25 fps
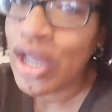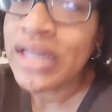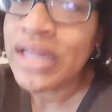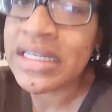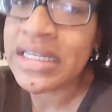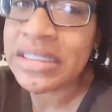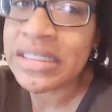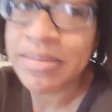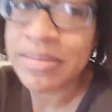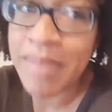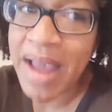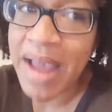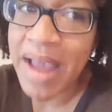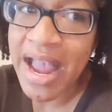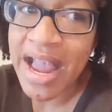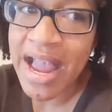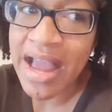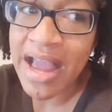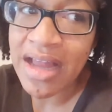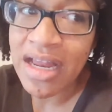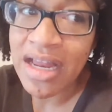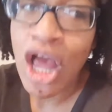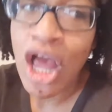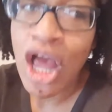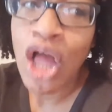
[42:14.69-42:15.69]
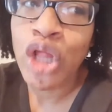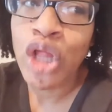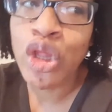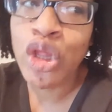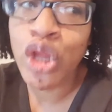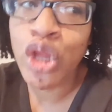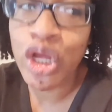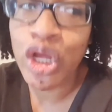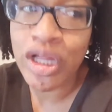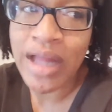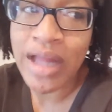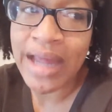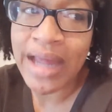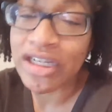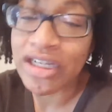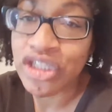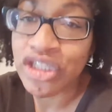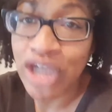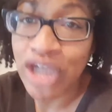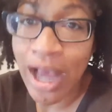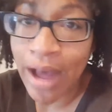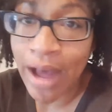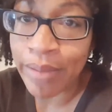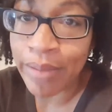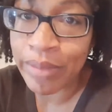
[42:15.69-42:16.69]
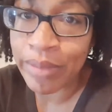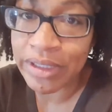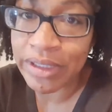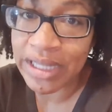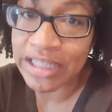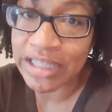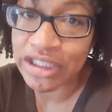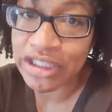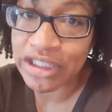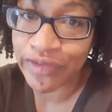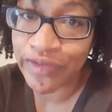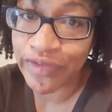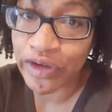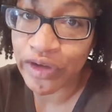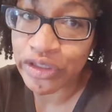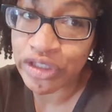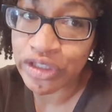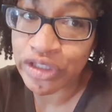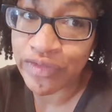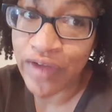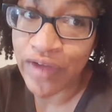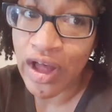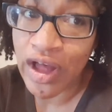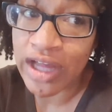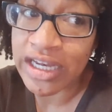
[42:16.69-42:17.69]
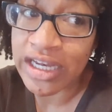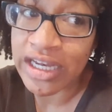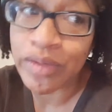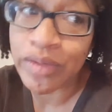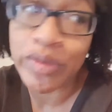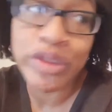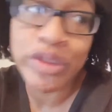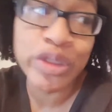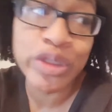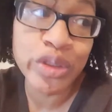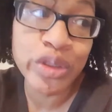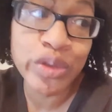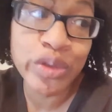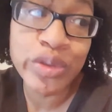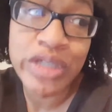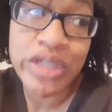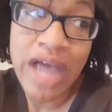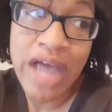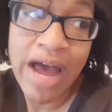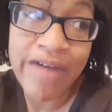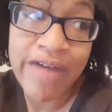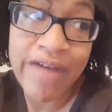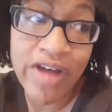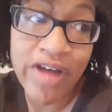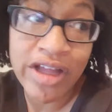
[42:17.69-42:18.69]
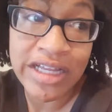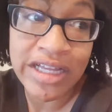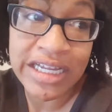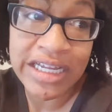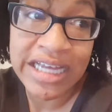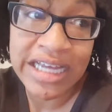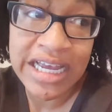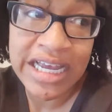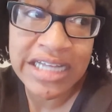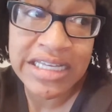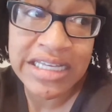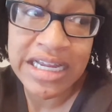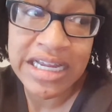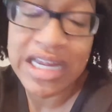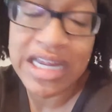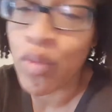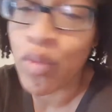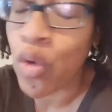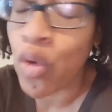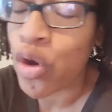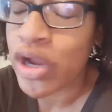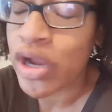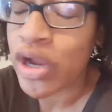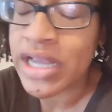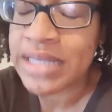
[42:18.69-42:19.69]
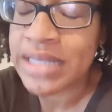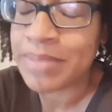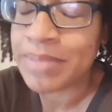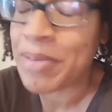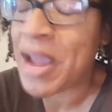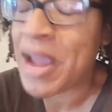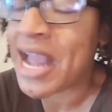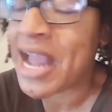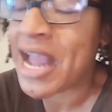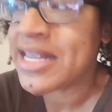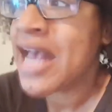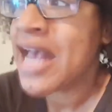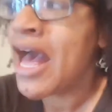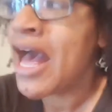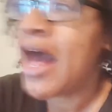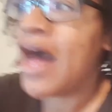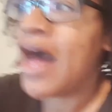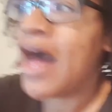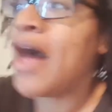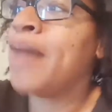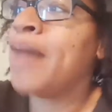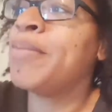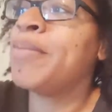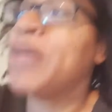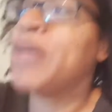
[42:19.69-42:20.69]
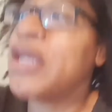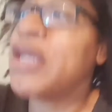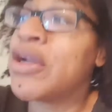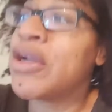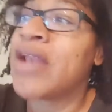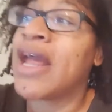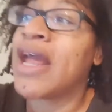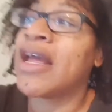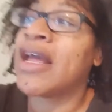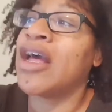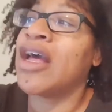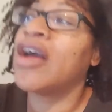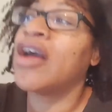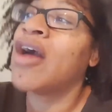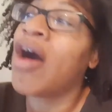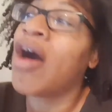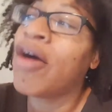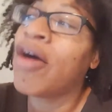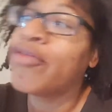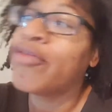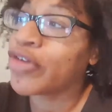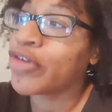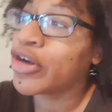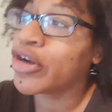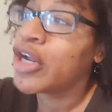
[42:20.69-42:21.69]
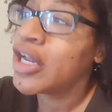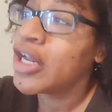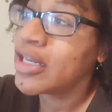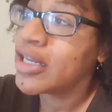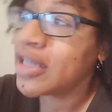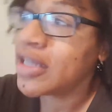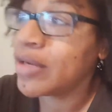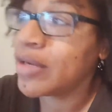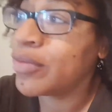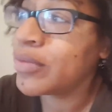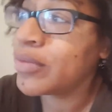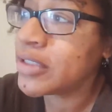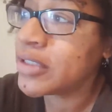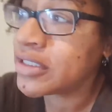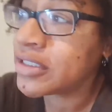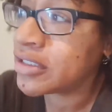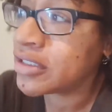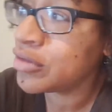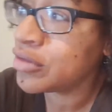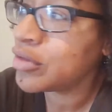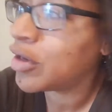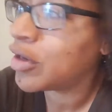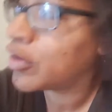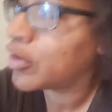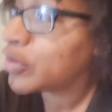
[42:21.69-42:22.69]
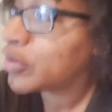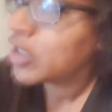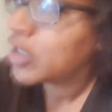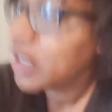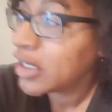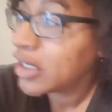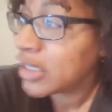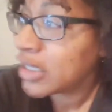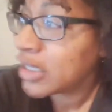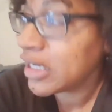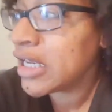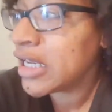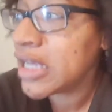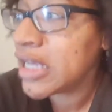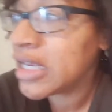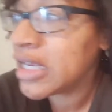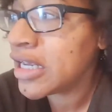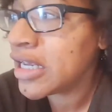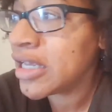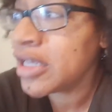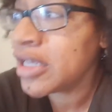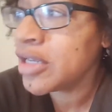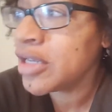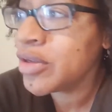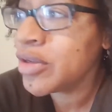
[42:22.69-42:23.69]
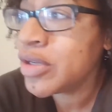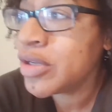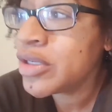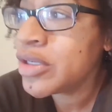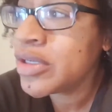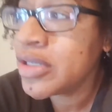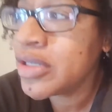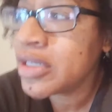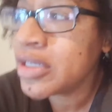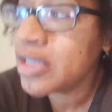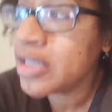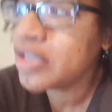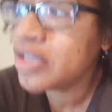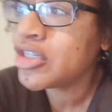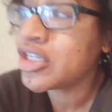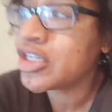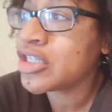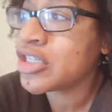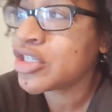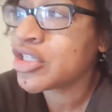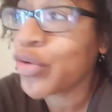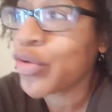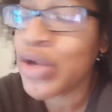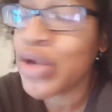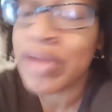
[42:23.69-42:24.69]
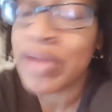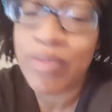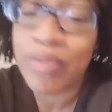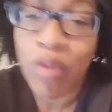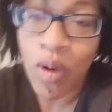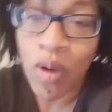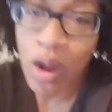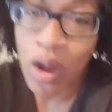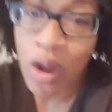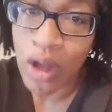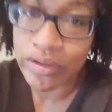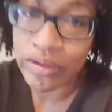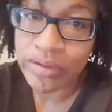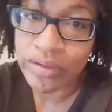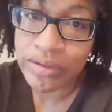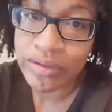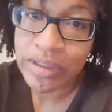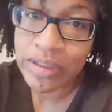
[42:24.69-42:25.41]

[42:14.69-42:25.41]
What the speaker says: This man looked like a child molester, first of all, and he was too tough on the kids, and he wore his pants up here like a golfer that was, he just screamed wrong.